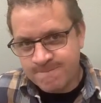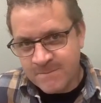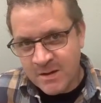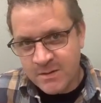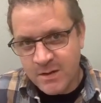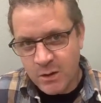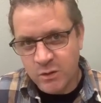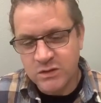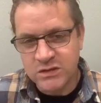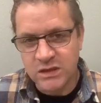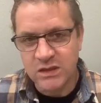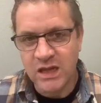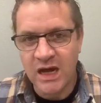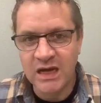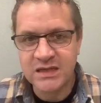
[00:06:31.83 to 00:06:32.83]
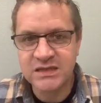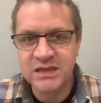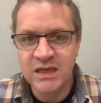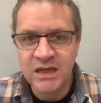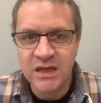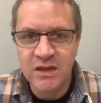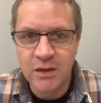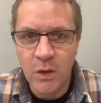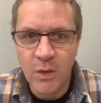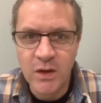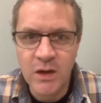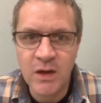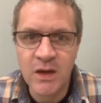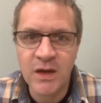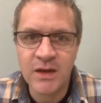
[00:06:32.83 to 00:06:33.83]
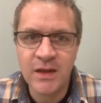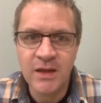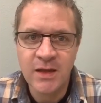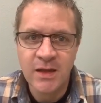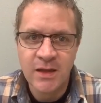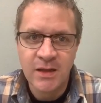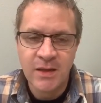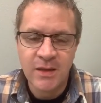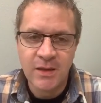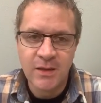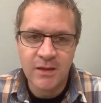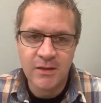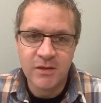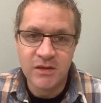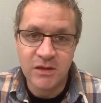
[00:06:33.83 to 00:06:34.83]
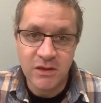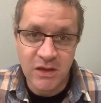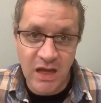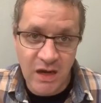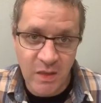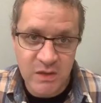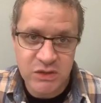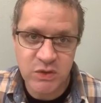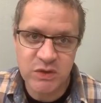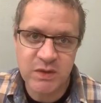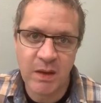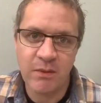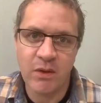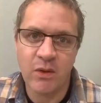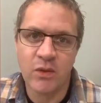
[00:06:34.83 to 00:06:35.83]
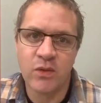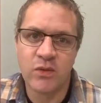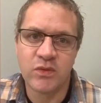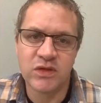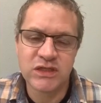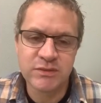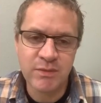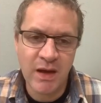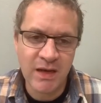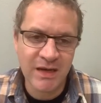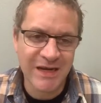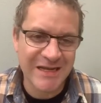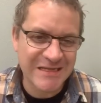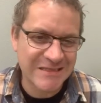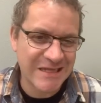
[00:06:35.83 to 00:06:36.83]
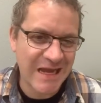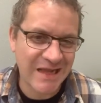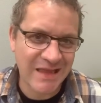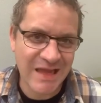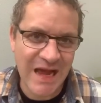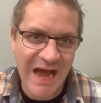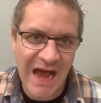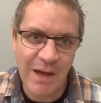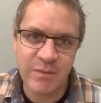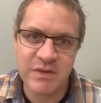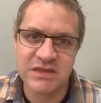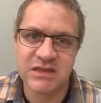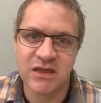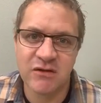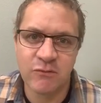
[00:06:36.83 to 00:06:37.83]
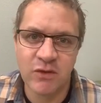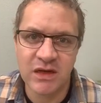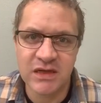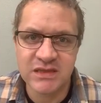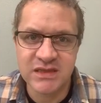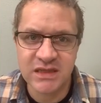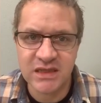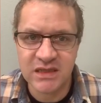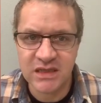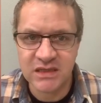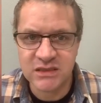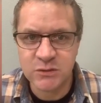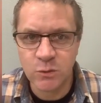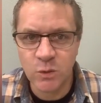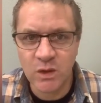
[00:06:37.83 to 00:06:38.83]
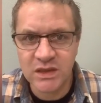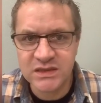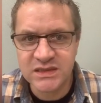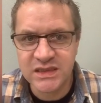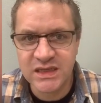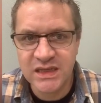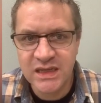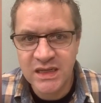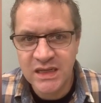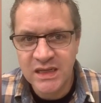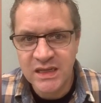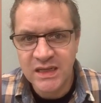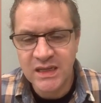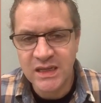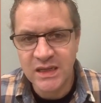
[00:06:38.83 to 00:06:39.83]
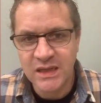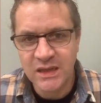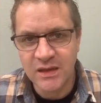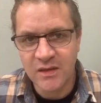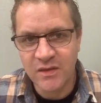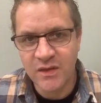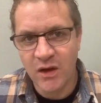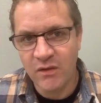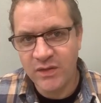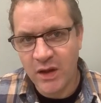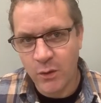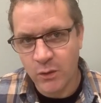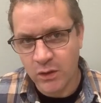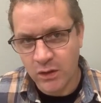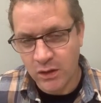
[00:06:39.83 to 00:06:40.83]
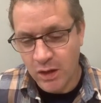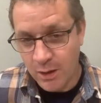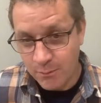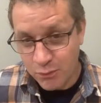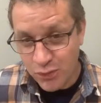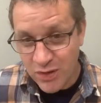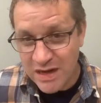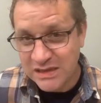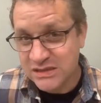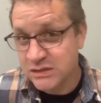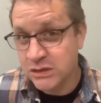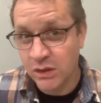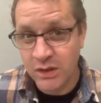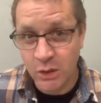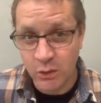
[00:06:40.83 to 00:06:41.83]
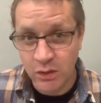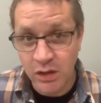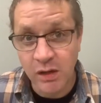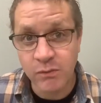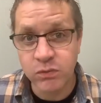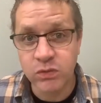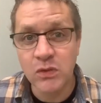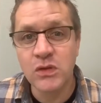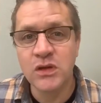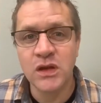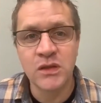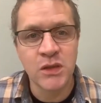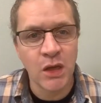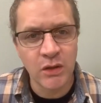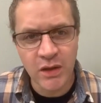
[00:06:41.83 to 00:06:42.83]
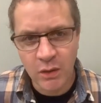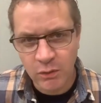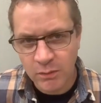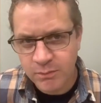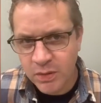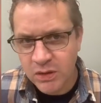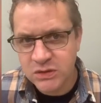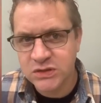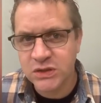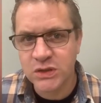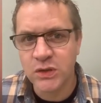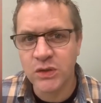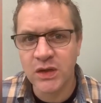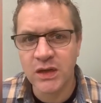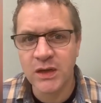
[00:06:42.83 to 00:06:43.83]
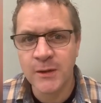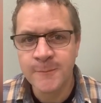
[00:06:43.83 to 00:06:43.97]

there was a lot going on, a lot of the Jewish people responded exactly opposite of what Antiochus wanted. Though they were oppressed, though they were uprooted, though they were persecuted,